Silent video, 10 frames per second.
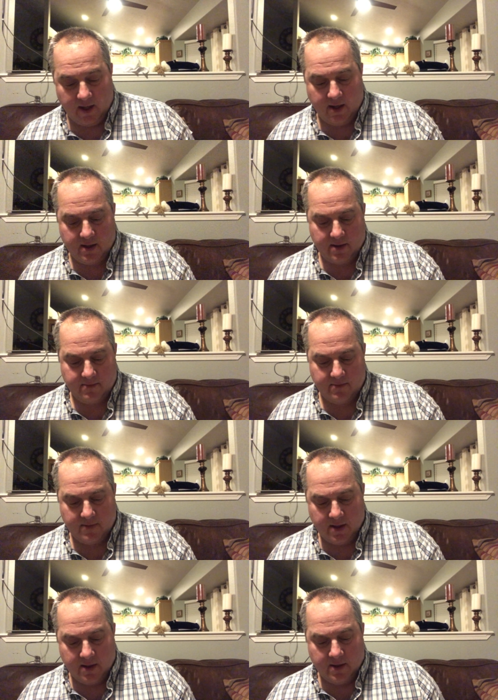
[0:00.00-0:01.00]
um,
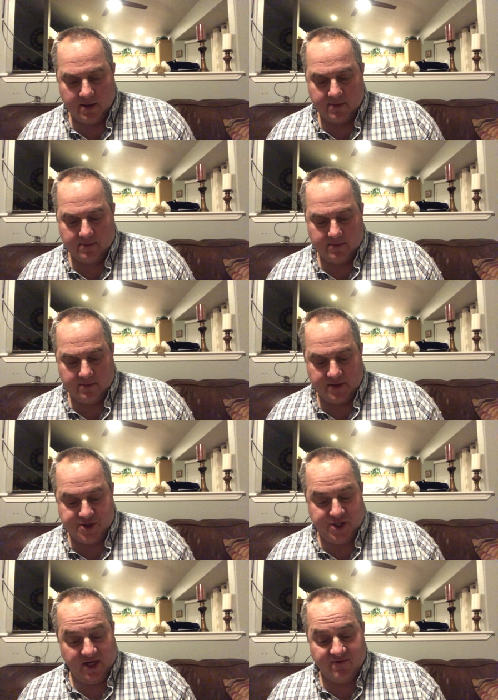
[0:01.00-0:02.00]
the
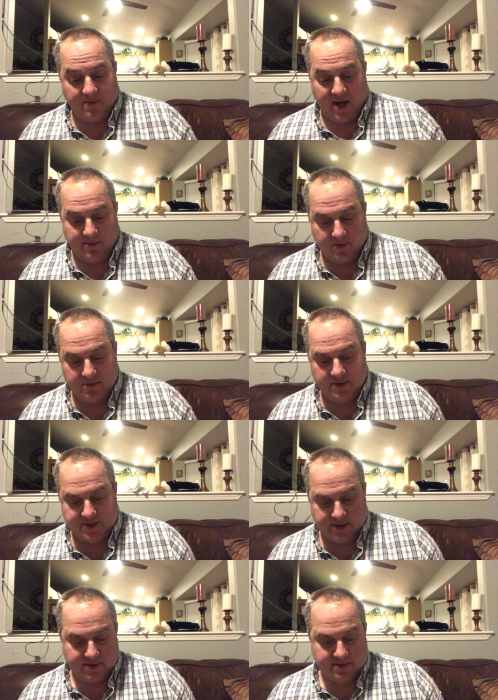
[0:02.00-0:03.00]
Geneva Bible,
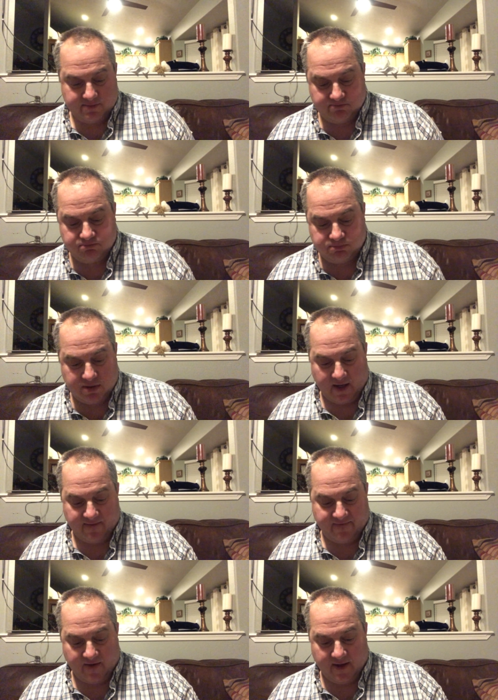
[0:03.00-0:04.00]
which is kind
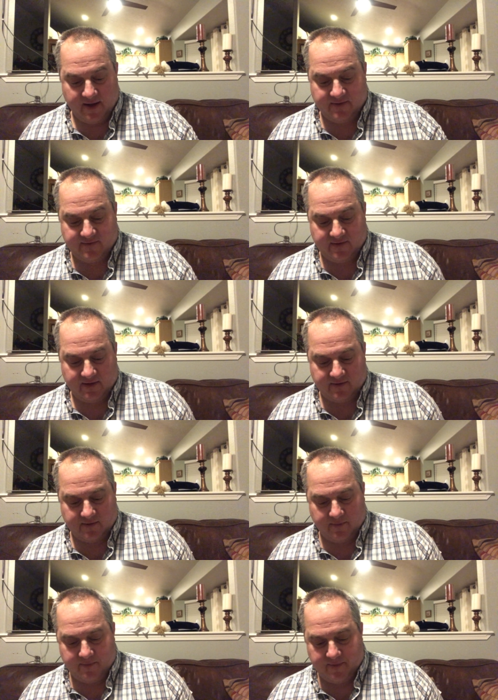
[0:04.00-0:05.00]
of fun. It's
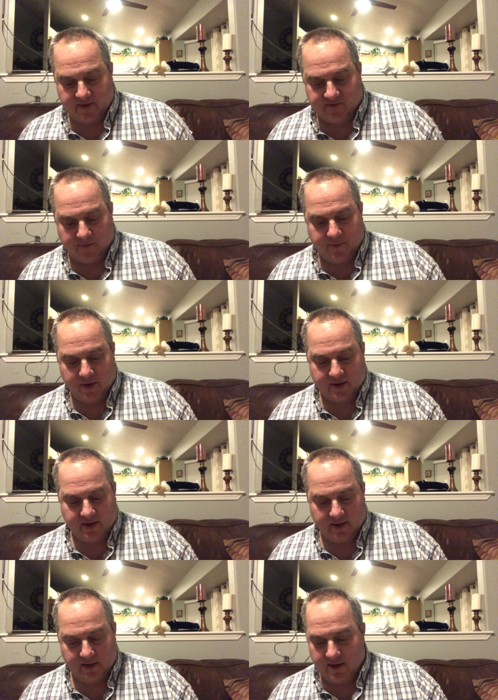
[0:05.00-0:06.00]
it's a it's a book
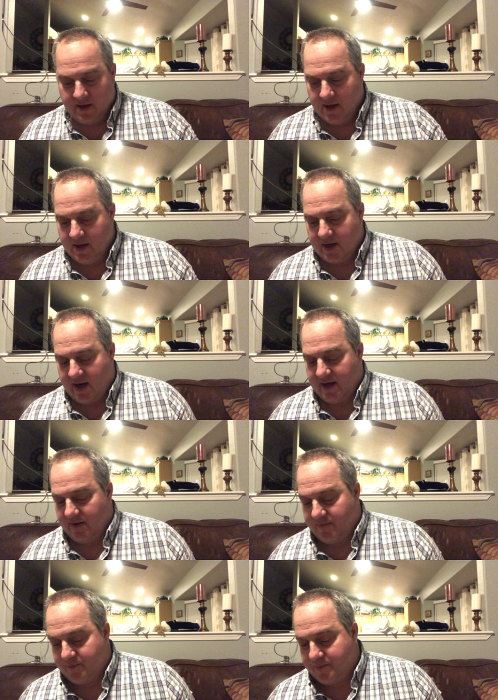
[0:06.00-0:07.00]
that kind
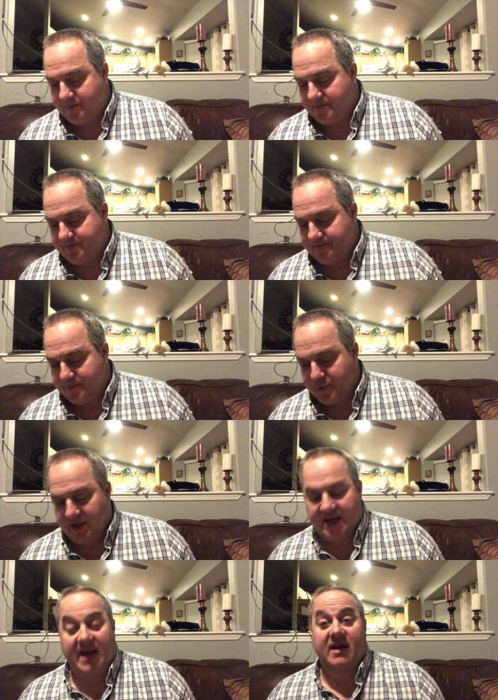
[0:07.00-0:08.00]
of
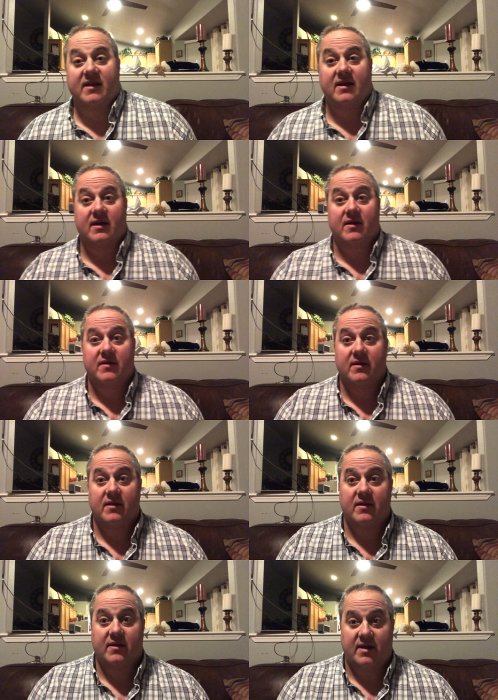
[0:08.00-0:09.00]
predated the
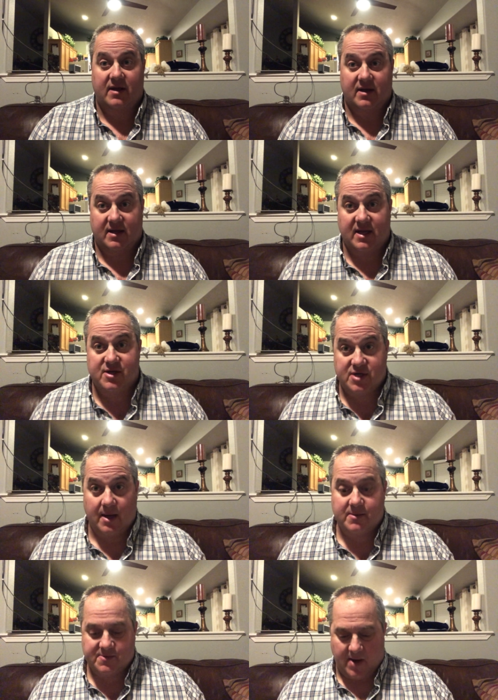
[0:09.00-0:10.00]
the uh, King
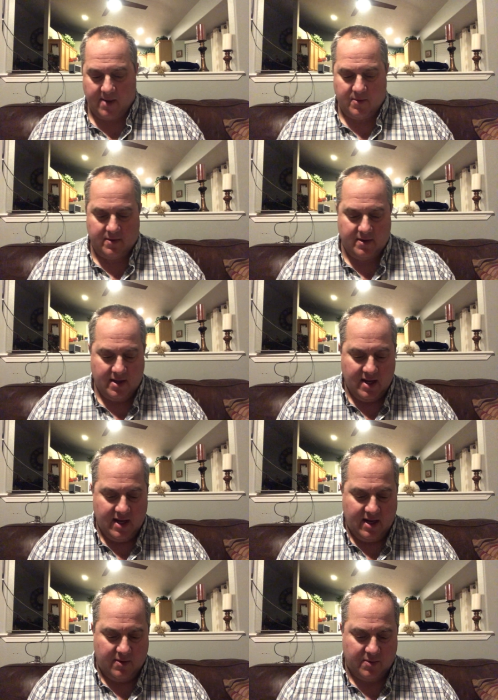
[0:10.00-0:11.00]
James Bible.
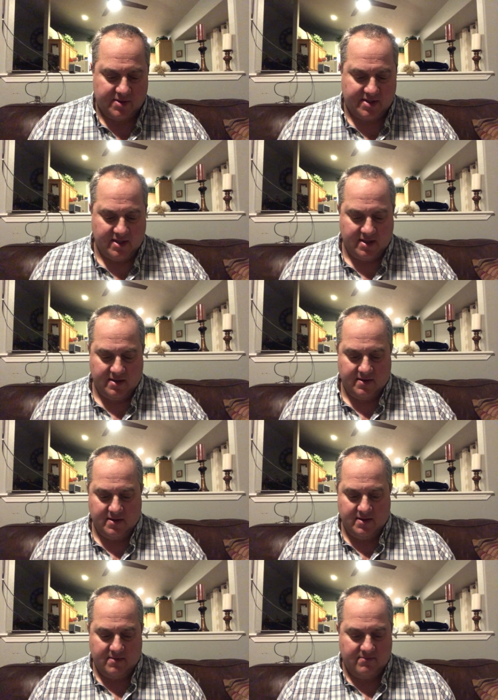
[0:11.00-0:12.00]
It was the